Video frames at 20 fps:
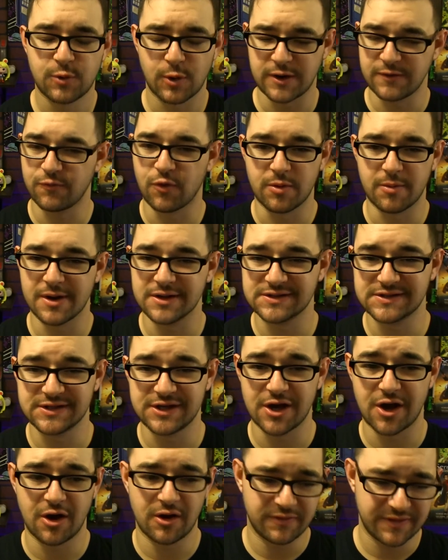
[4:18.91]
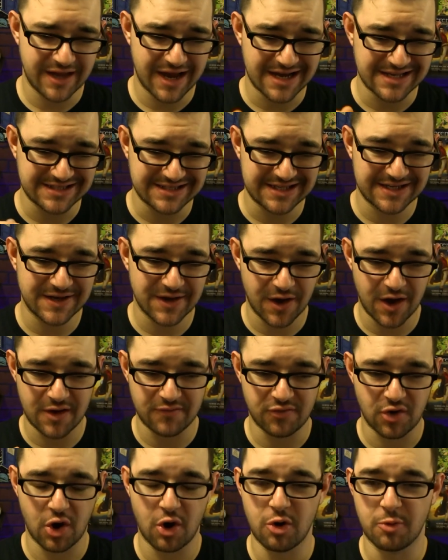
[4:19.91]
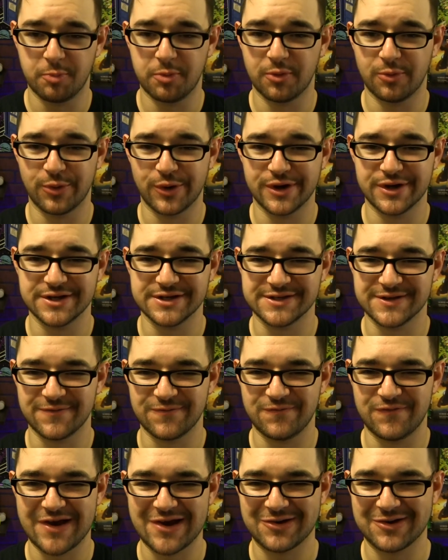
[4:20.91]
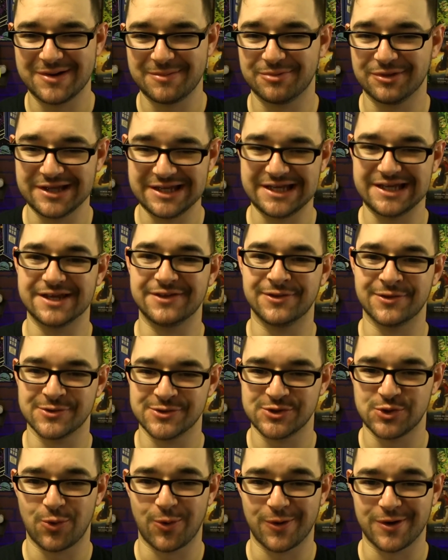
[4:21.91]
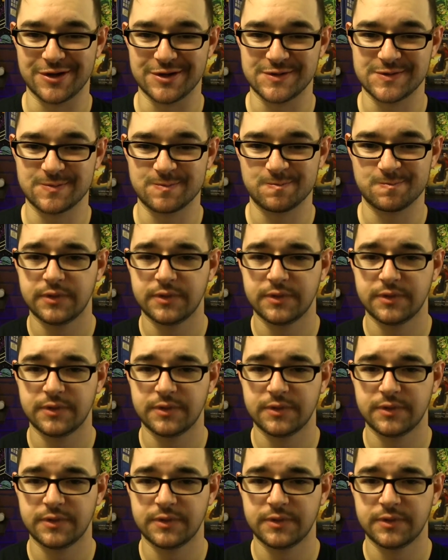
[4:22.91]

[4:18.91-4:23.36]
24 months ago, the idea of hope was very bleak in those stories.